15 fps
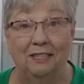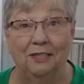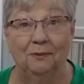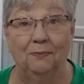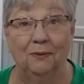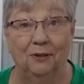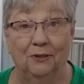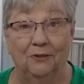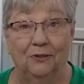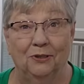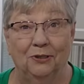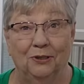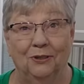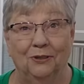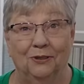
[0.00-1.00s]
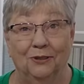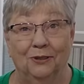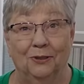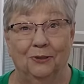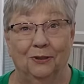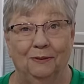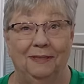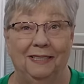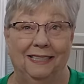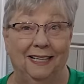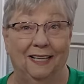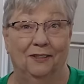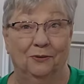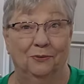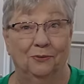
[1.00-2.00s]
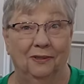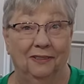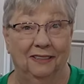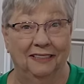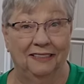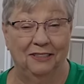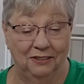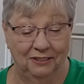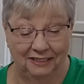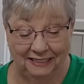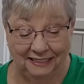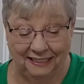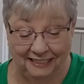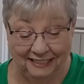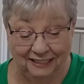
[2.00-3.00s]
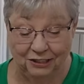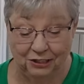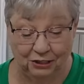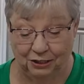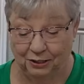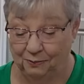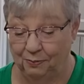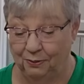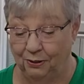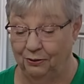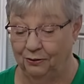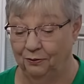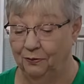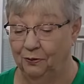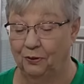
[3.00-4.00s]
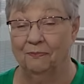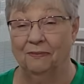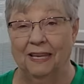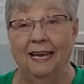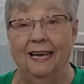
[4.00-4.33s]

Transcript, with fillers: this butter and sugar is creamed together really good and it is just beautiful.